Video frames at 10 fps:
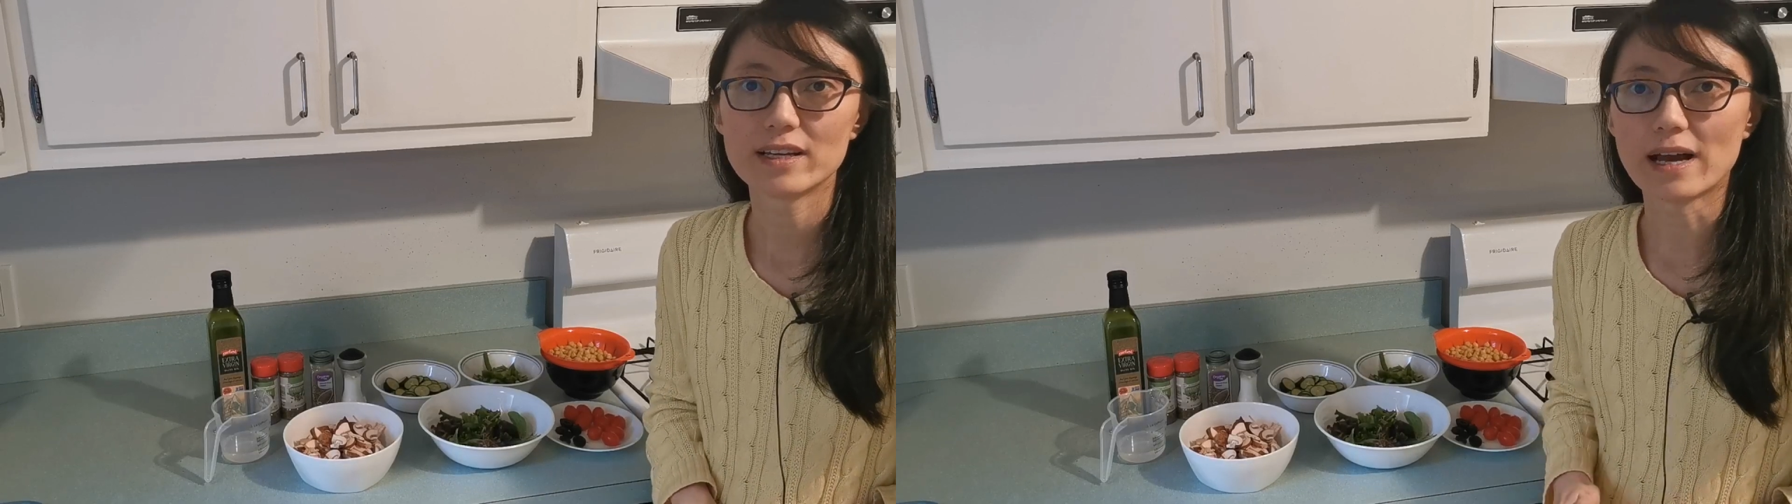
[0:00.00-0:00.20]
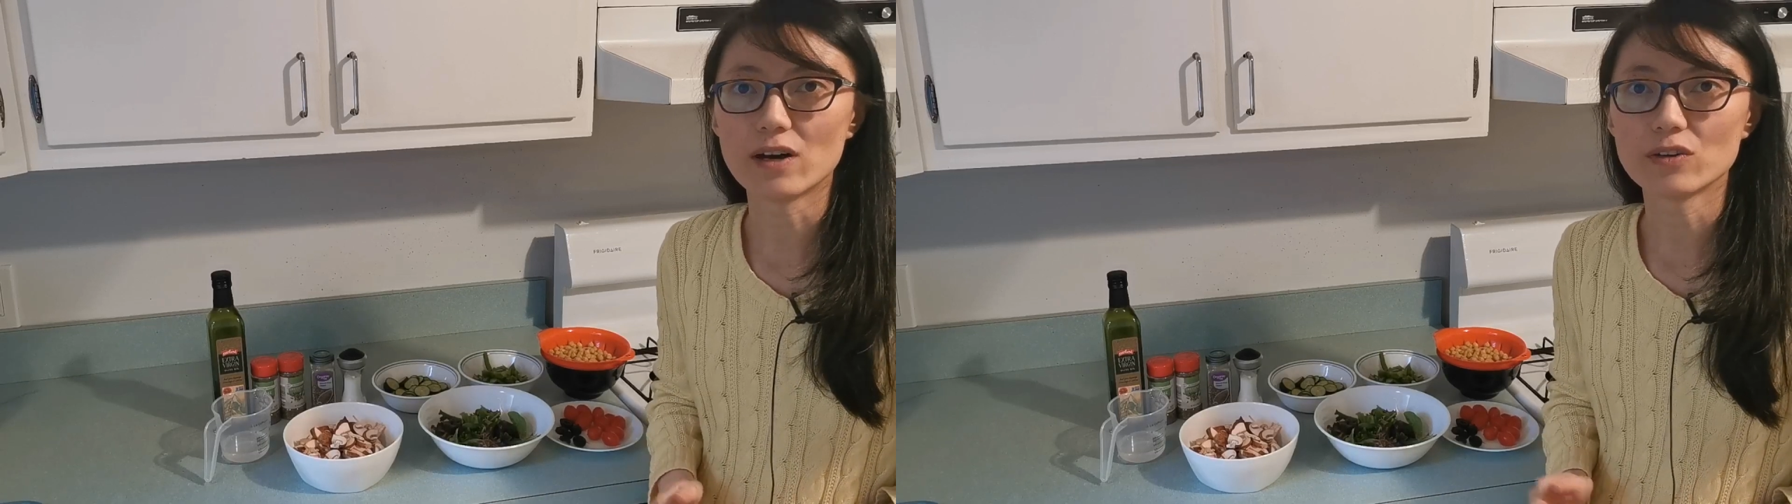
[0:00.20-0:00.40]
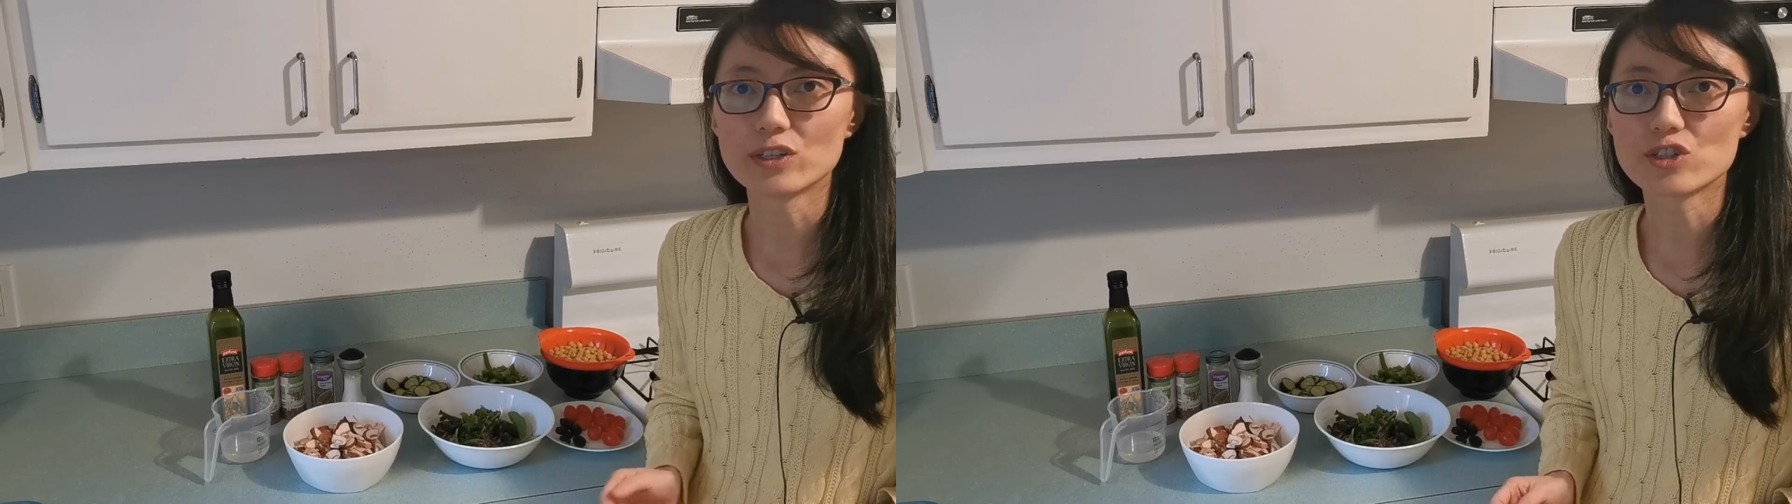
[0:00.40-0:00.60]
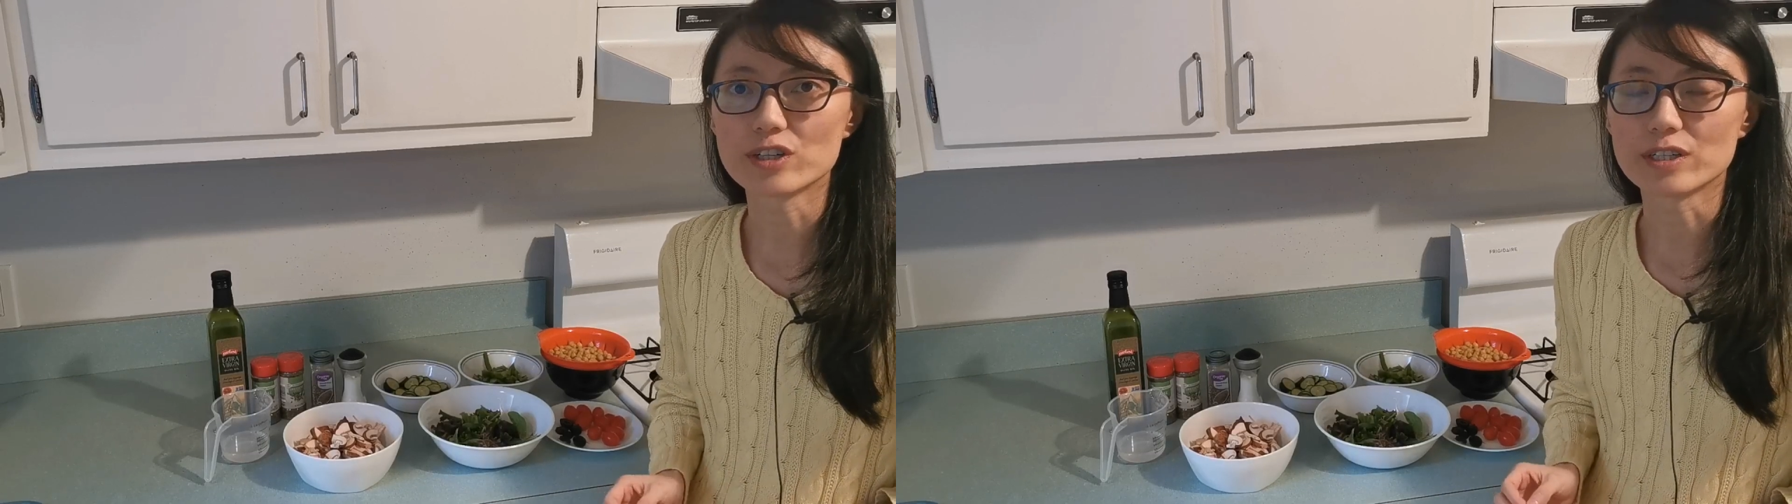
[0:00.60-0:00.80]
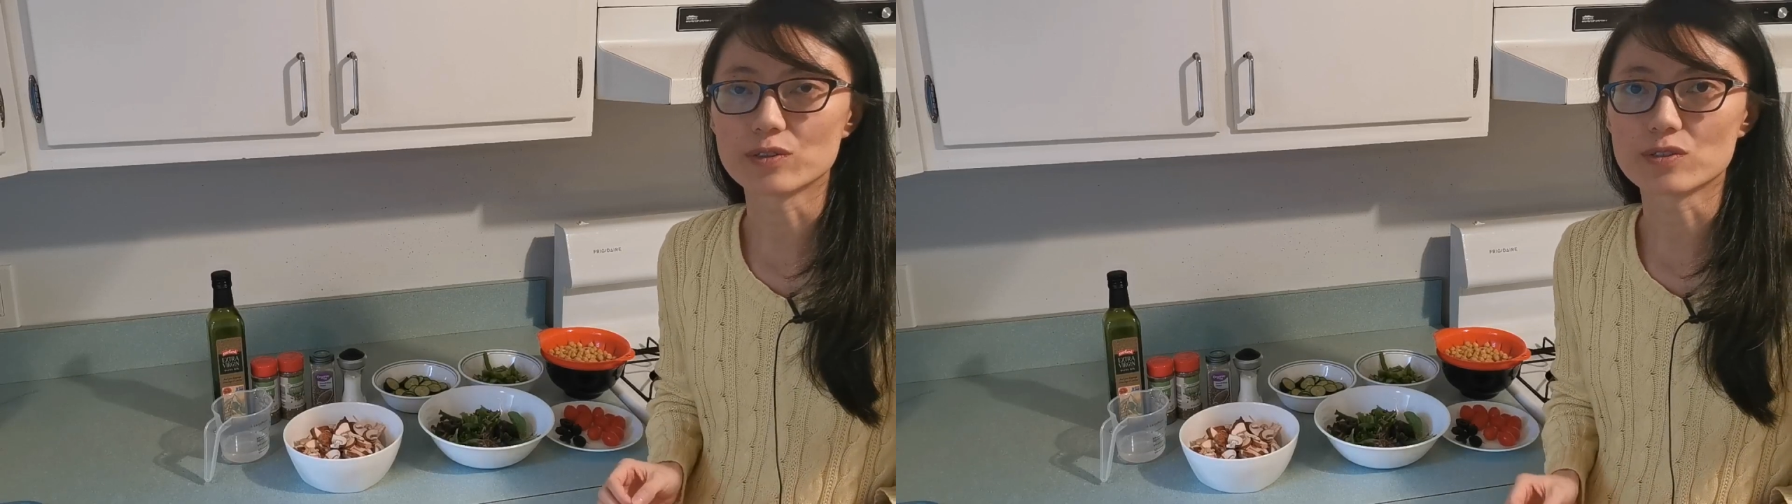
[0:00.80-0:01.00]
I'll
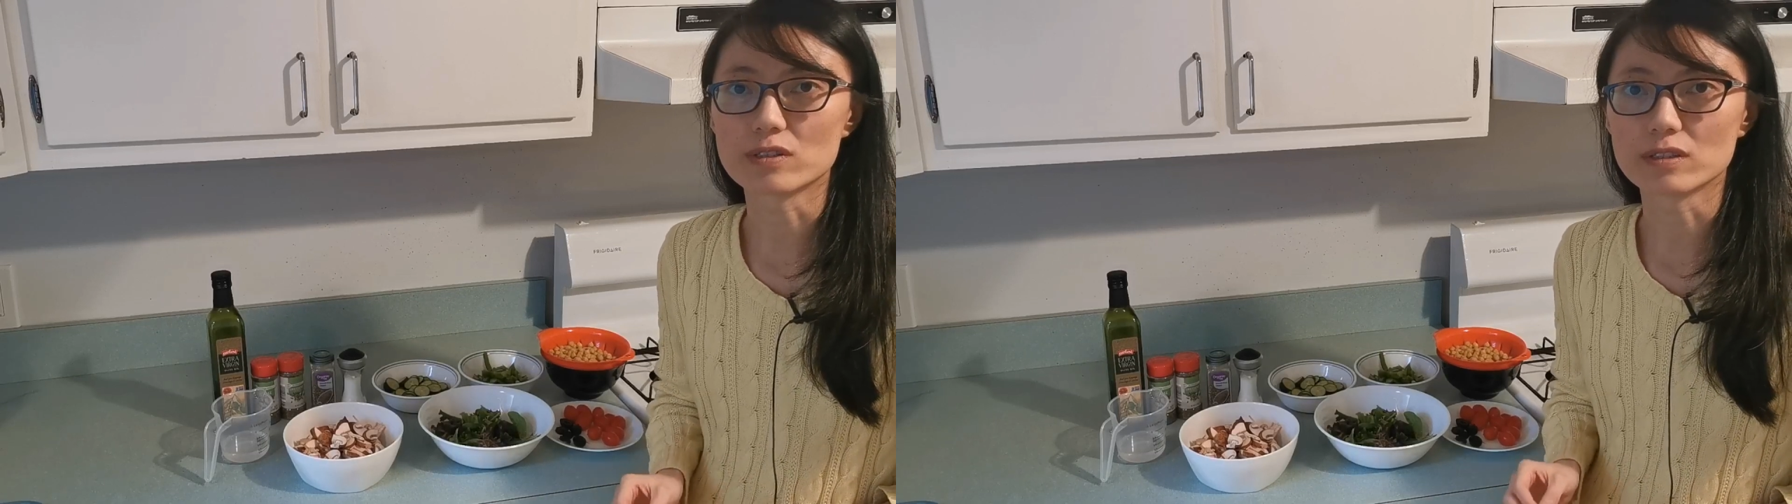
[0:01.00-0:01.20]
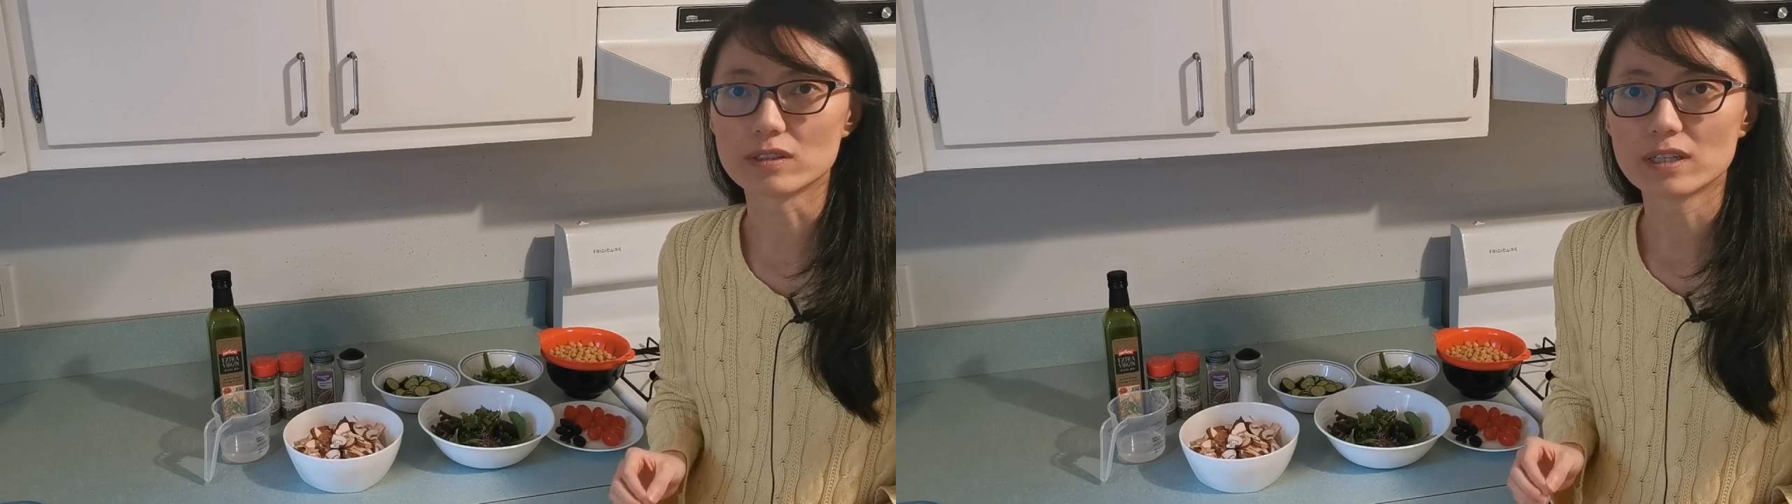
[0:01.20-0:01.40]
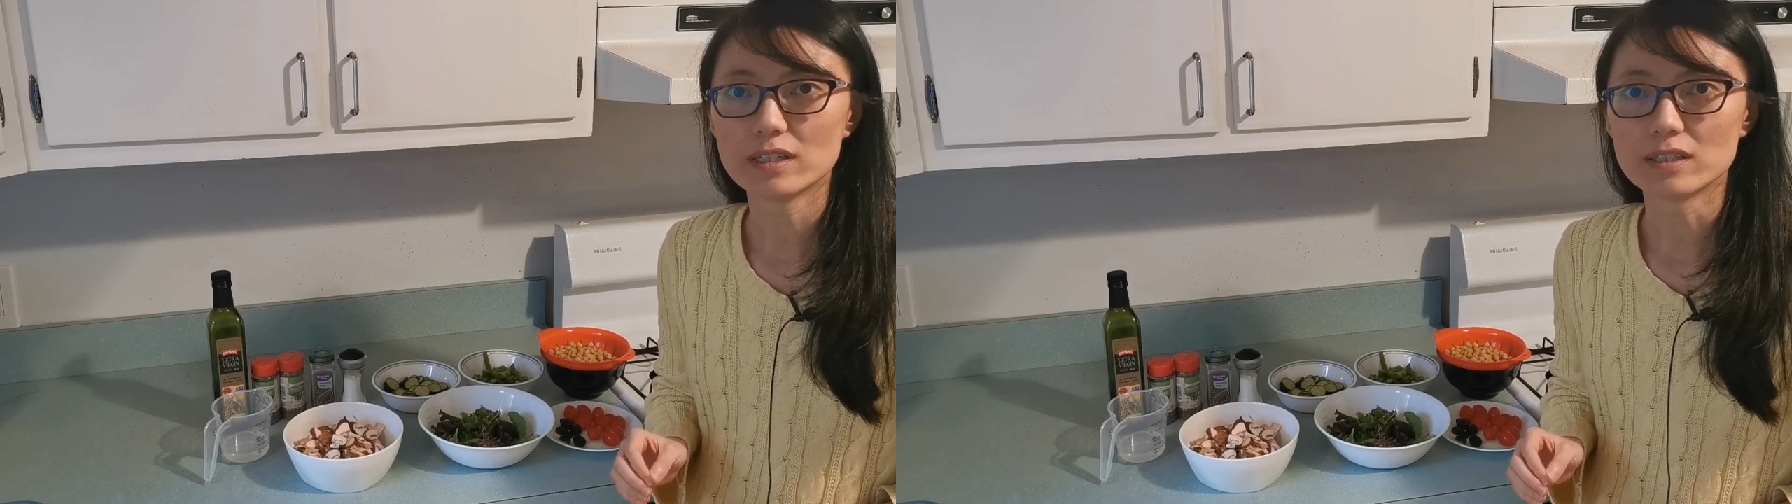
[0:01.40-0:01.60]
introduce the